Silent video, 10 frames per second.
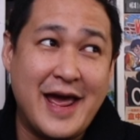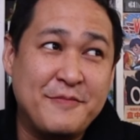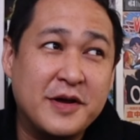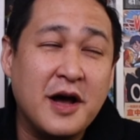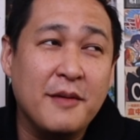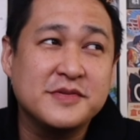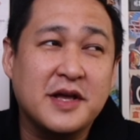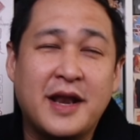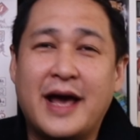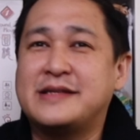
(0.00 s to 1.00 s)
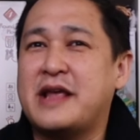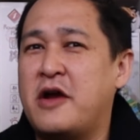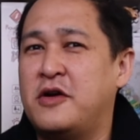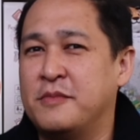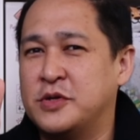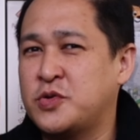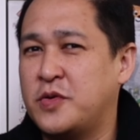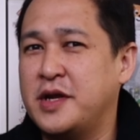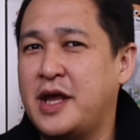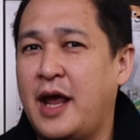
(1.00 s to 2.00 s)
It becomes a nice area
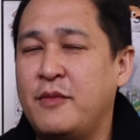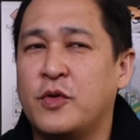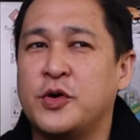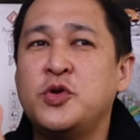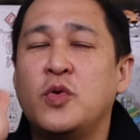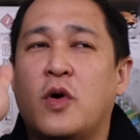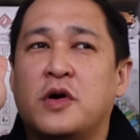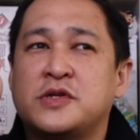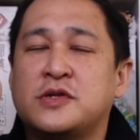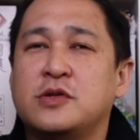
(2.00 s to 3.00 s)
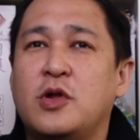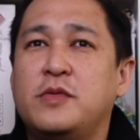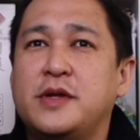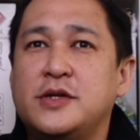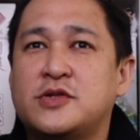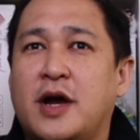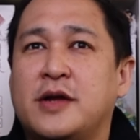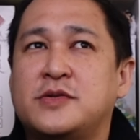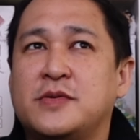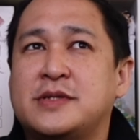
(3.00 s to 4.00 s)
majority game where you are slowly
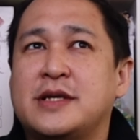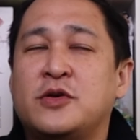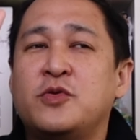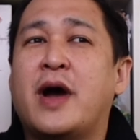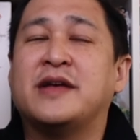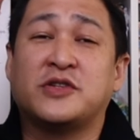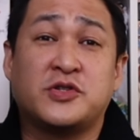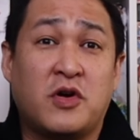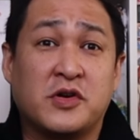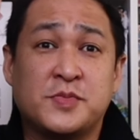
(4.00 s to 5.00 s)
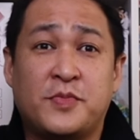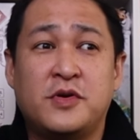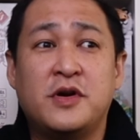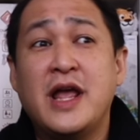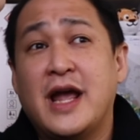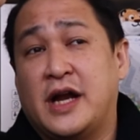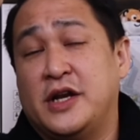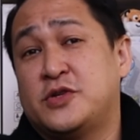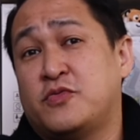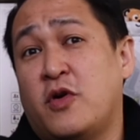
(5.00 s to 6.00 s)
trying to see who has the strongest bird in
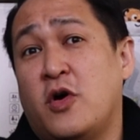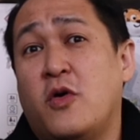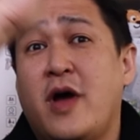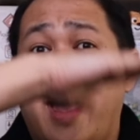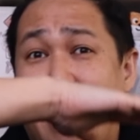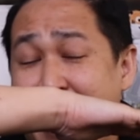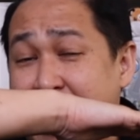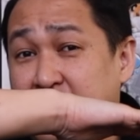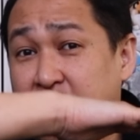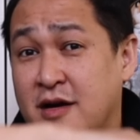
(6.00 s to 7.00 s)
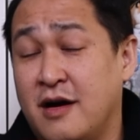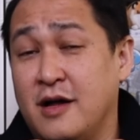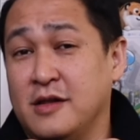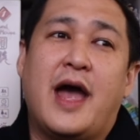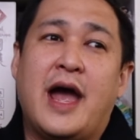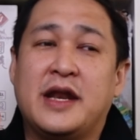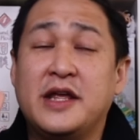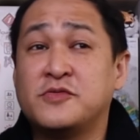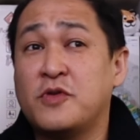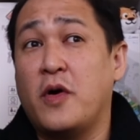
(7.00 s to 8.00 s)
each row and column. And
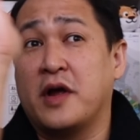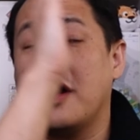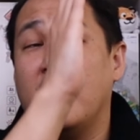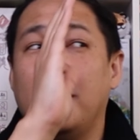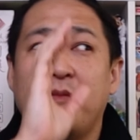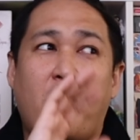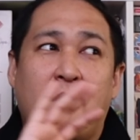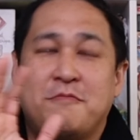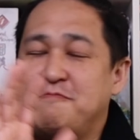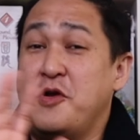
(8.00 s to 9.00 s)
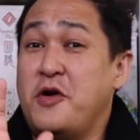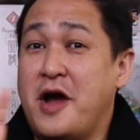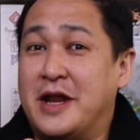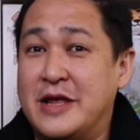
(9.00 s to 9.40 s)
each row and column are, they're not